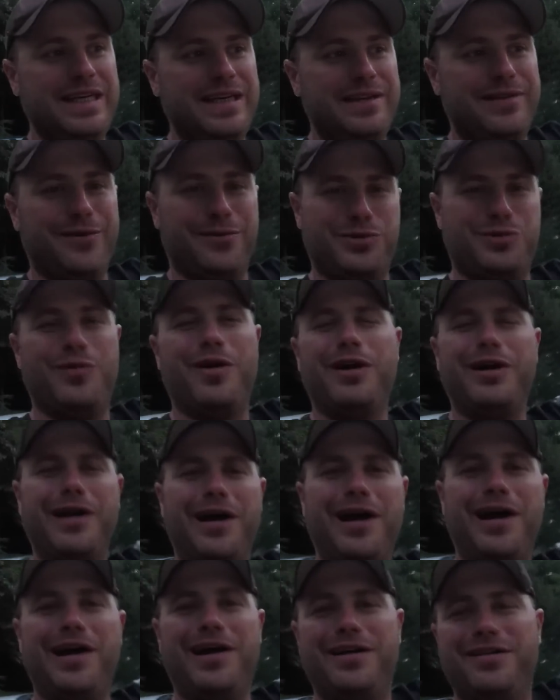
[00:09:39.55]
there was one
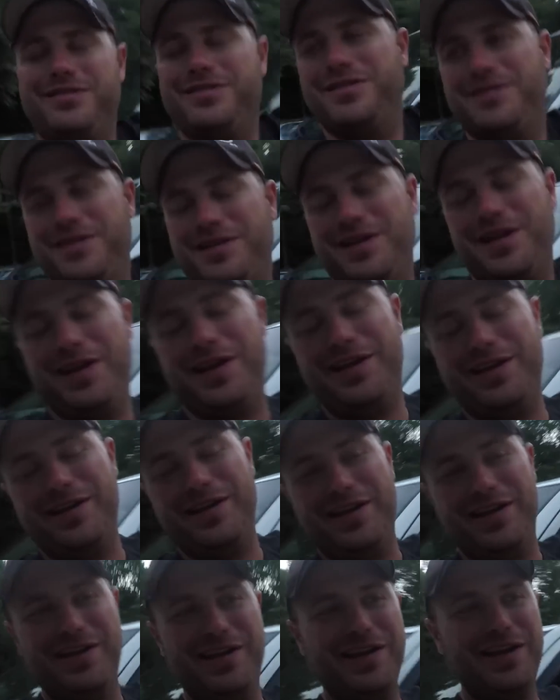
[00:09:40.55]
guy
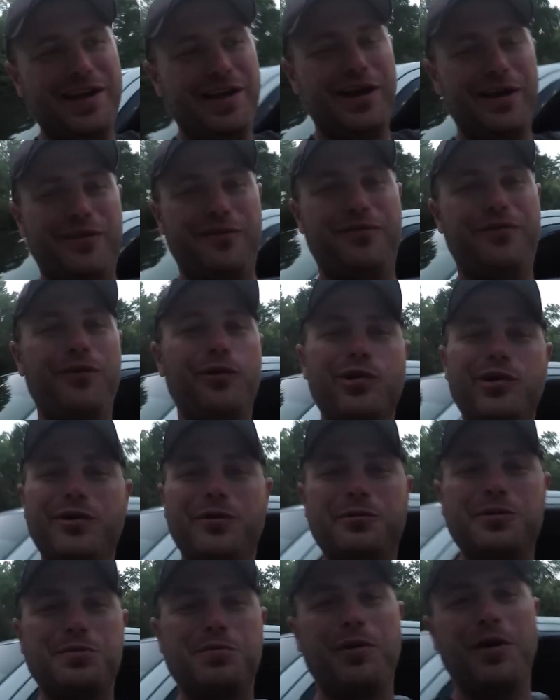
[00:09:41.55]
in a Ford that
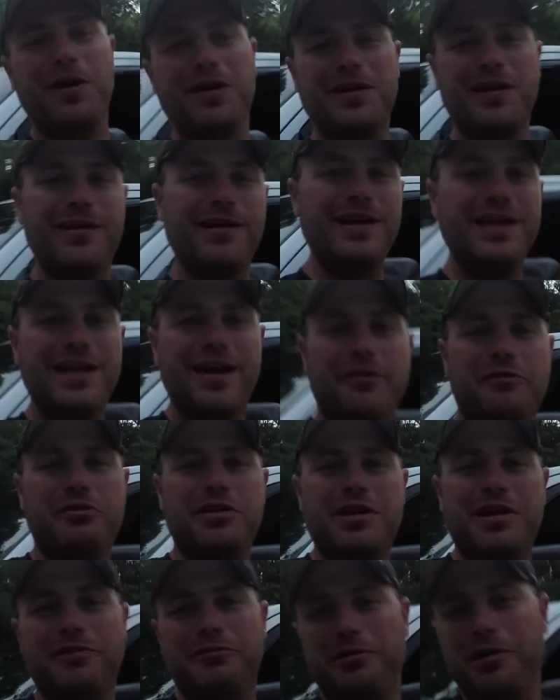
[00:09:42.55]
was parked there. He
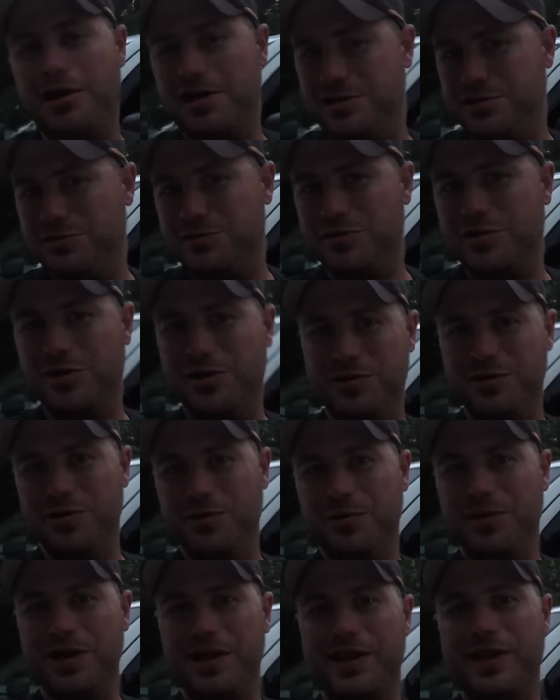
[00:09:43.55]
definitely didn't realize it was going to
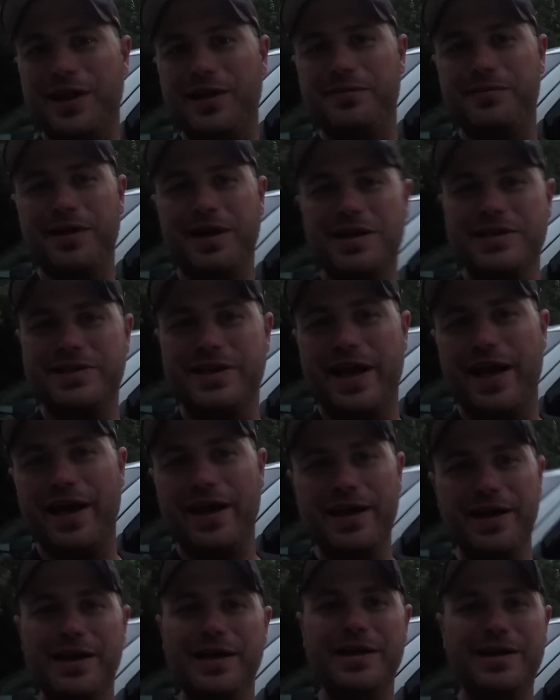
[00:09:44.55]
do what it did because
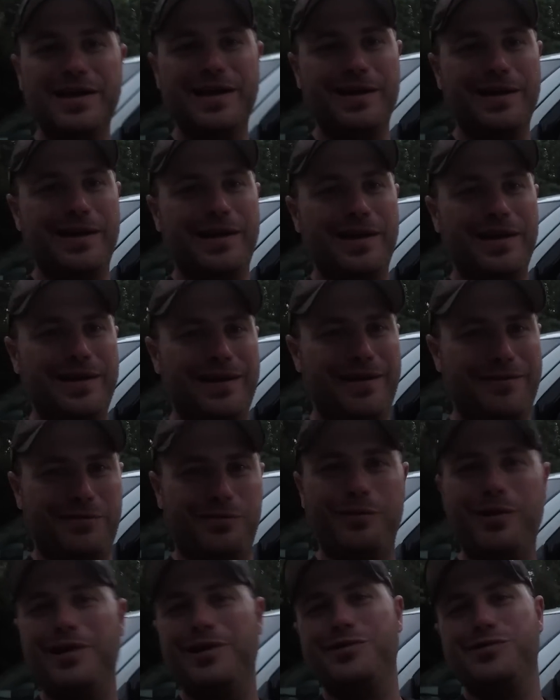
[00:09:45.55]
left
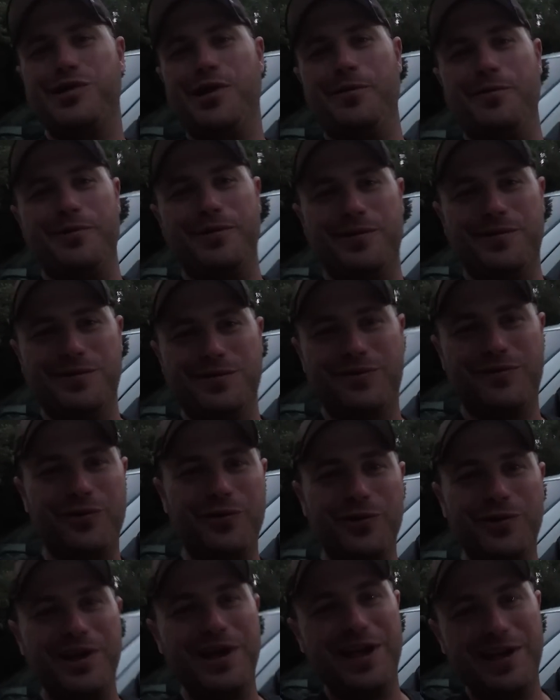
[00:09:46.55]
the windows open on his
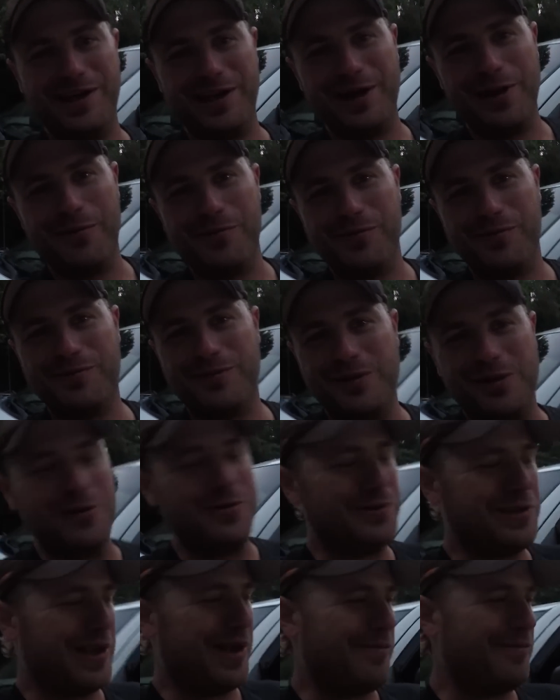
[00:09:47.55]
Ford. He had to go
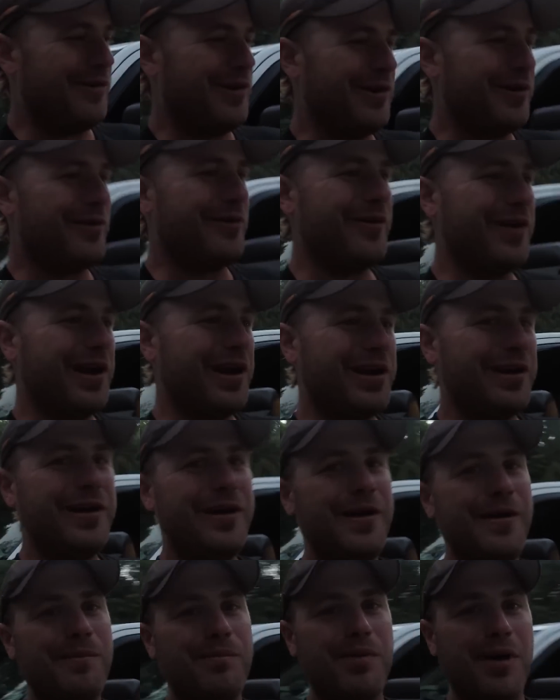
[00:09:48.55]
close them real quick.
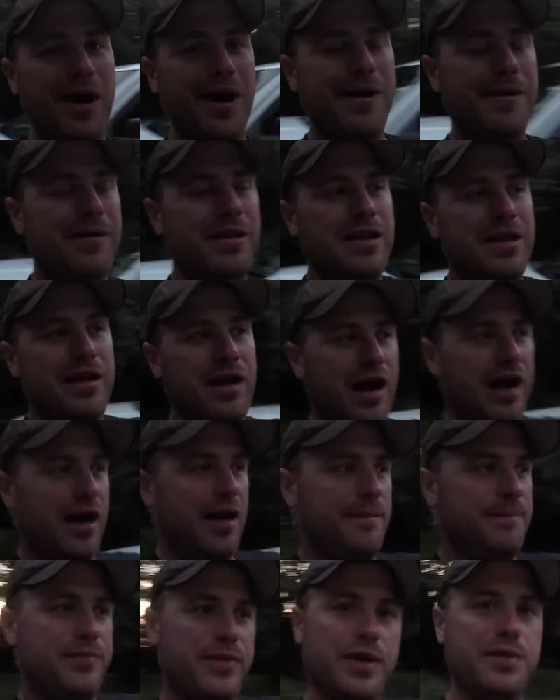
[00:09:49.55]
But
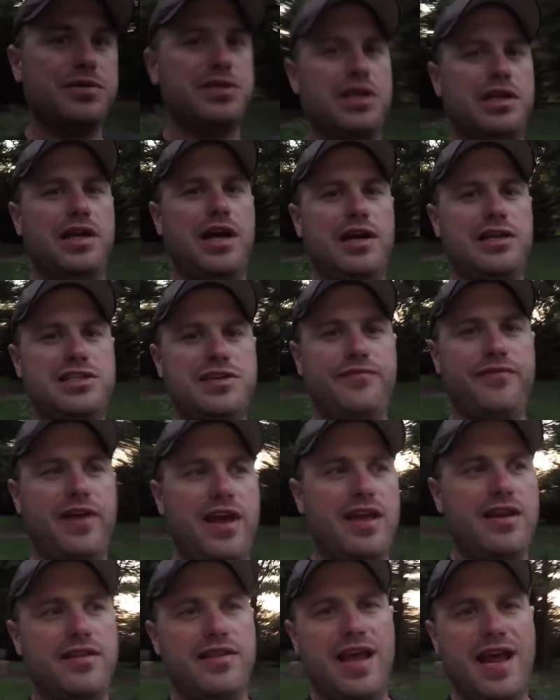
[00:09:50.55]
it was a nice
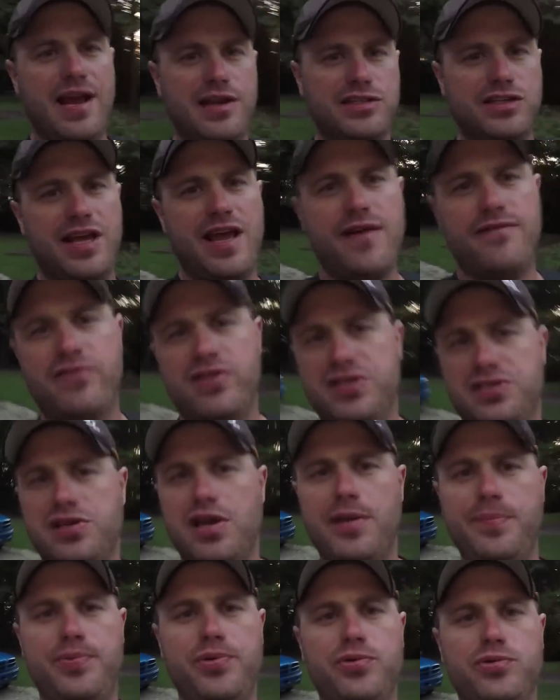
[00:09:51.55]
event. They actually have the
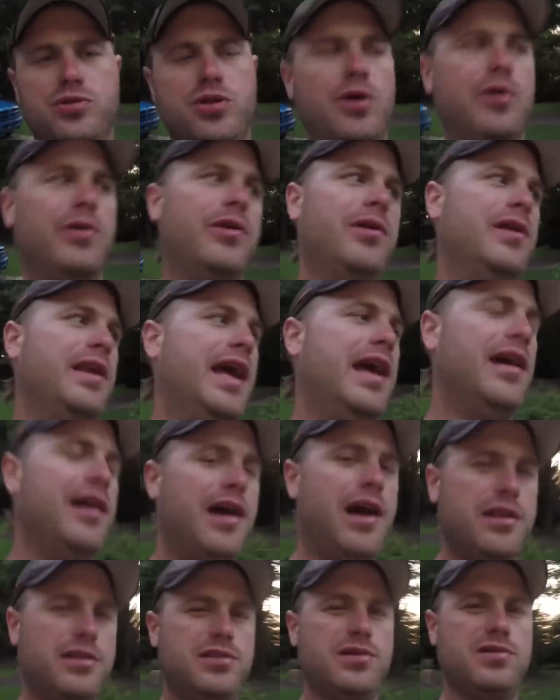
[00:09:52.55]
sled pulls going on now.
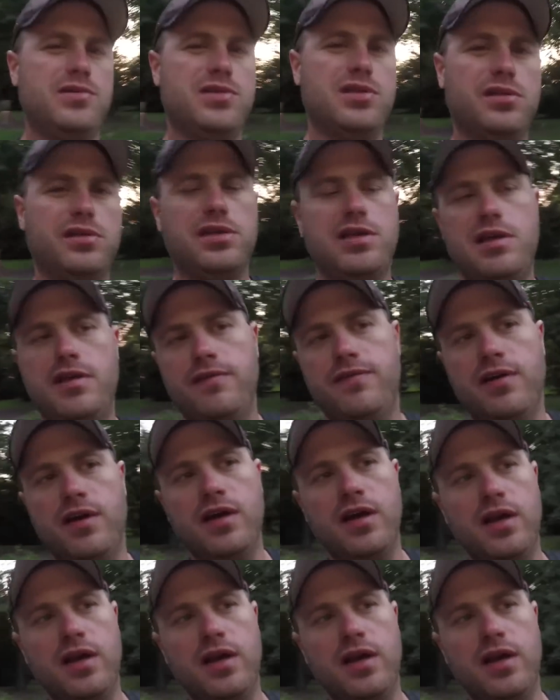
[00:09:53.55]
I chose to leave.